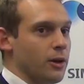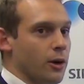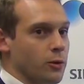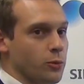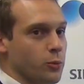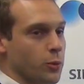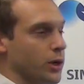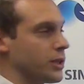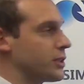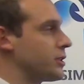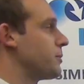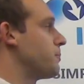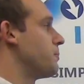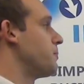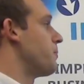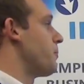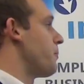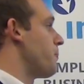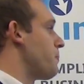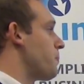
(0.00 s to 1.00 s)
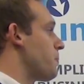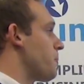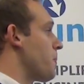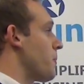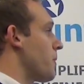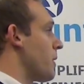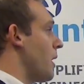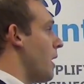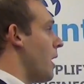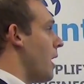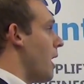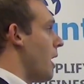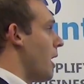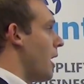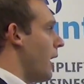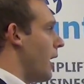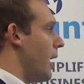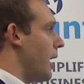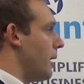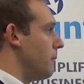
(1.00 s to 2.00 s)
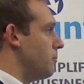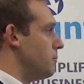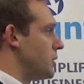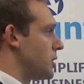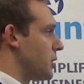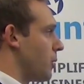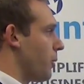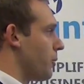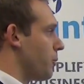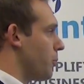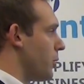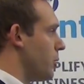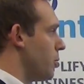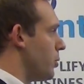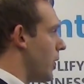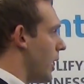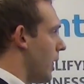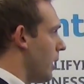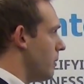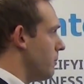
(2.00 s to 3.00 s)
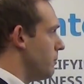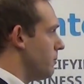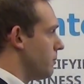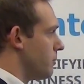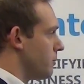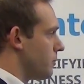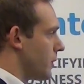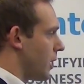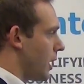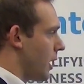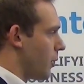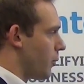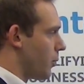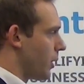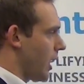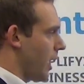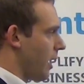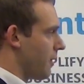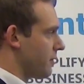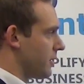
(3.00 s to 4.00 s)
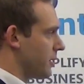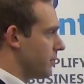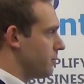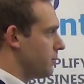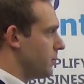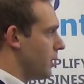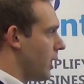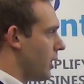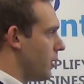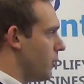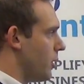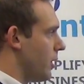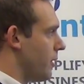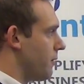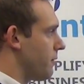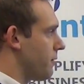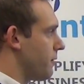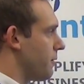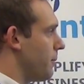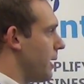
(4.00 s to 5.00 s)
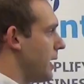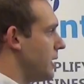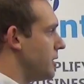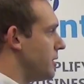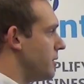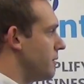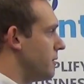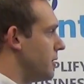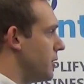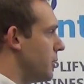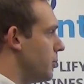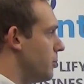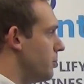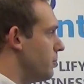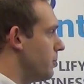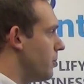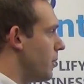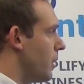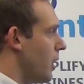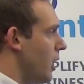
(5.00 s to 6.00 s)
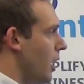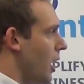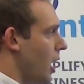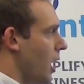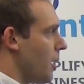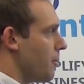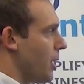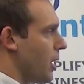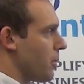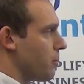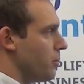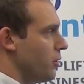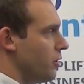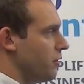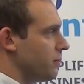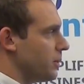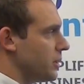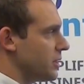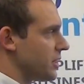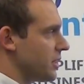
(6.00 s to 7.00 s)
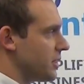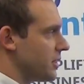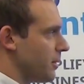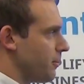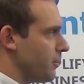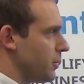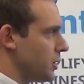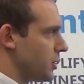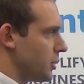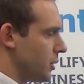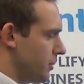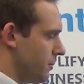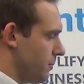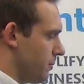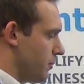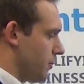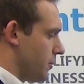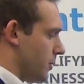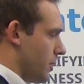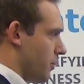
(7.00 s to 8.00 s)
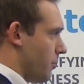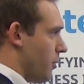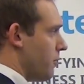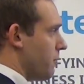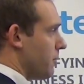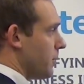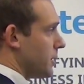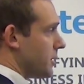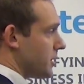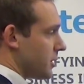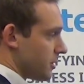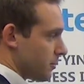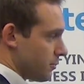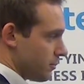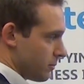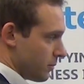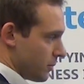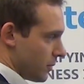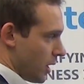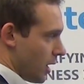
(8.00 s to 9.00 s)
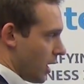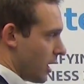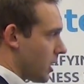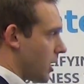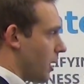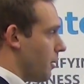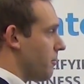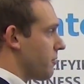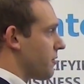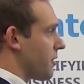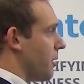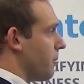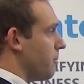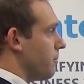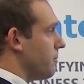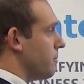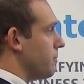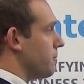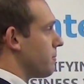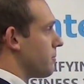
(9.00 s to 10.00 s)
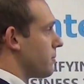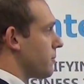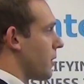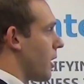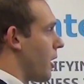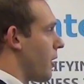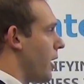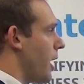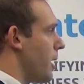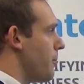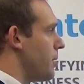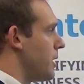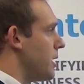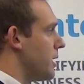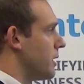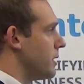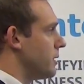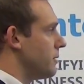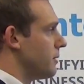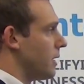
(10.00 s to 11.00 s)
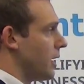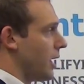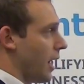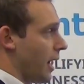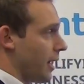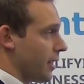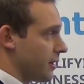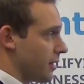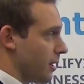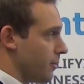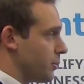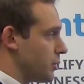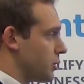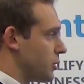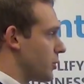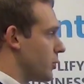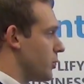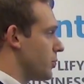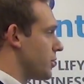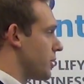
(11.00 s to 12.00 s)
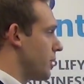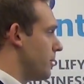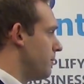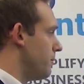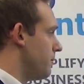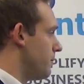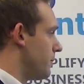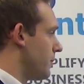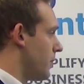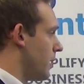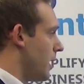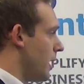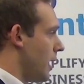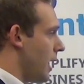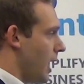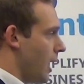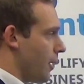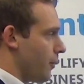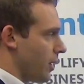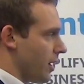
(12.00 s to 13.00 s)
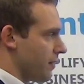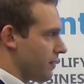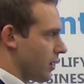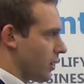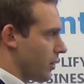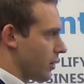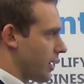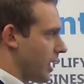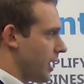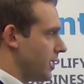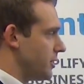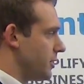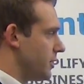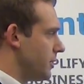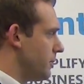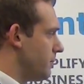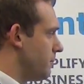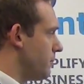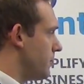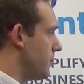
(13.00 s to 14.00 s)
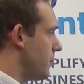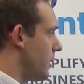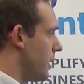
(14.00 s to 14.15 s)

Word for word: don't want. Um, so what we'll do now, here we have a, a good information view about movements and temperature. The movements come from our iBeacon and the temperature also. And we have a location,